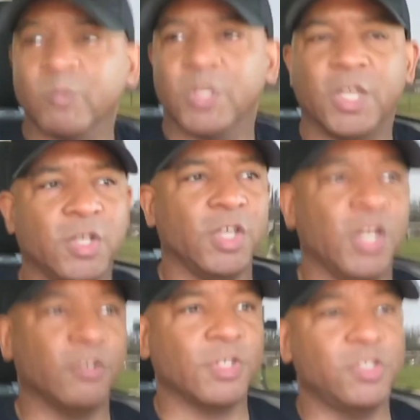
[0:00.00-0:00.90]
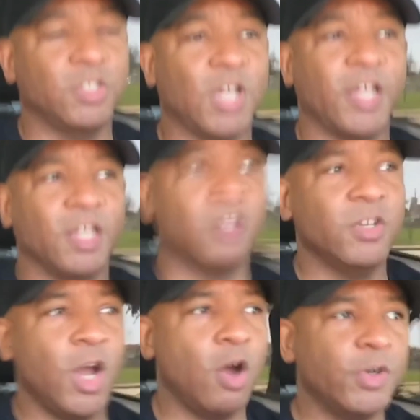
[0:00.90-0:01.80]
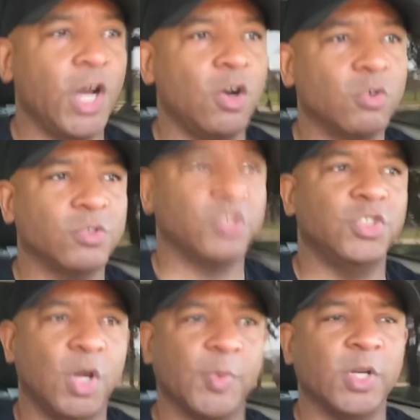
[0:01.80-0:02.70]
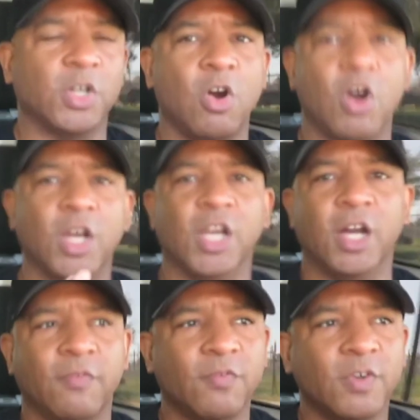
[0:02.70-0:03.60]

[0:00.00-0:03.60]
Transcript: And then she's like, no. She jumped in the car and left.